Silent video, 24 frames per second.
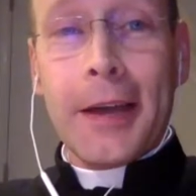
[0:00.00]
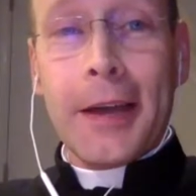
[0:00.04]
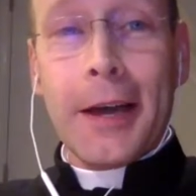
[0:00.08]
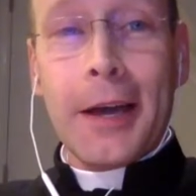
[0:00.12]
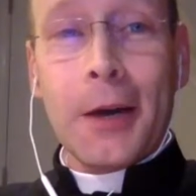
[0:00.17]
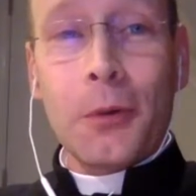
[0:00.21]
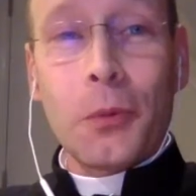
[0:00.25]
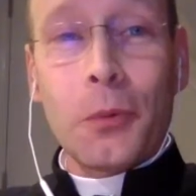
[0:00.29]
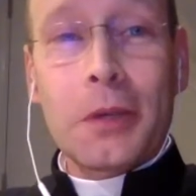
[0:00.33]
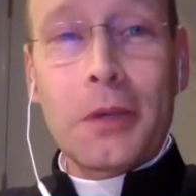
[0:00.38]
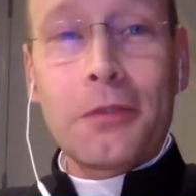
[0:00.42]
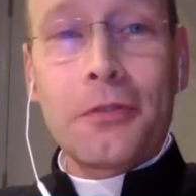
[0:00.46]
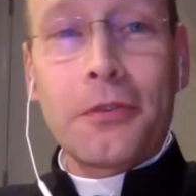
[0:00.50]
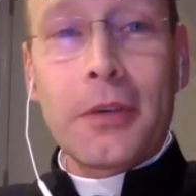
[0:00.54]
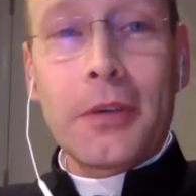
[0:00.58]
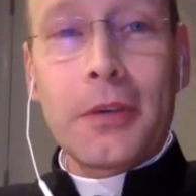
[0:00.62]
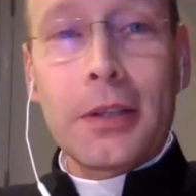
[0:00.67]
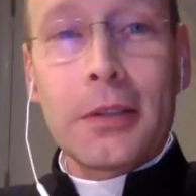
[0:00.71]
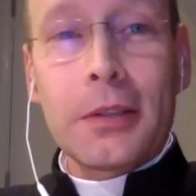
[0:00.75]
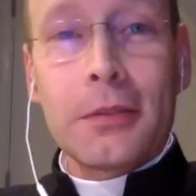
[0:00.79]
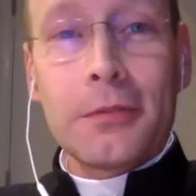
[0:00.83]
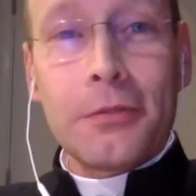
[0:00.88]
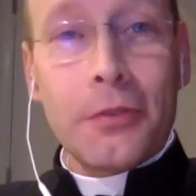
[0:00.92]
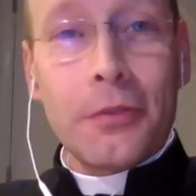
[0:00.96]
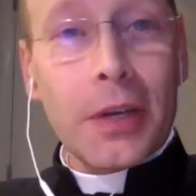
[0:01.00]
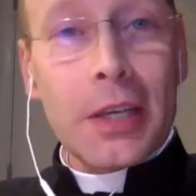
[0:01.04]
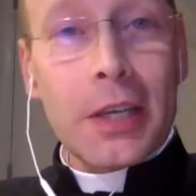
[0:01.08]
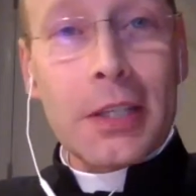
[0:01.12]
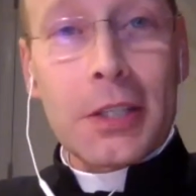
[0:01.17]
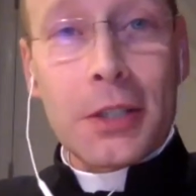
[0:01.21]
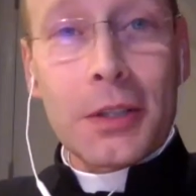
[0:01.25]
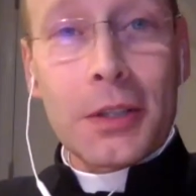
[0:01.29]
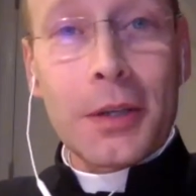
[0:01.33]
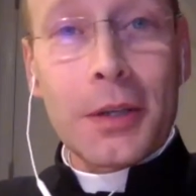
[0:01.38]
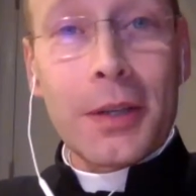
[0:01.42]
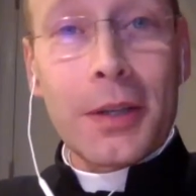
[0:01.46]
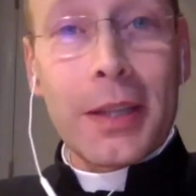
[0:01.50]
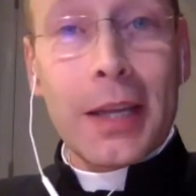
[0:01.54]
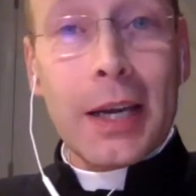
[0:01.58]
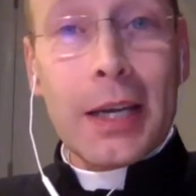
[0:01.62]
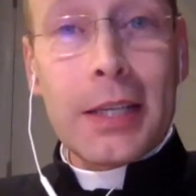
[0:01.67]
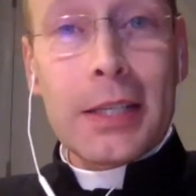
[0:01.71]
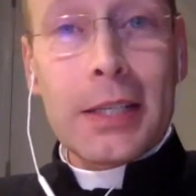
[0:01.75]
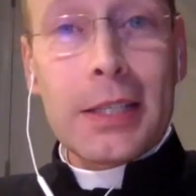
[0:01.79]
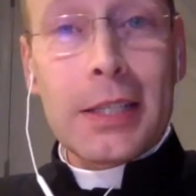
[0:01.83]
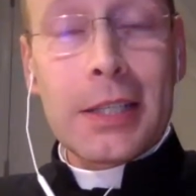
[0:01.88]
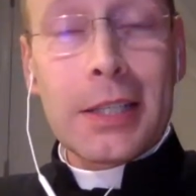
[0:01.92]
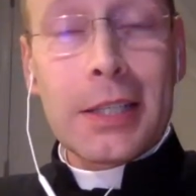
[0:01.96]
and we feel free to do
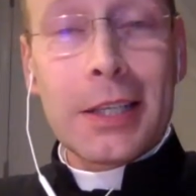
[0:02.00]
that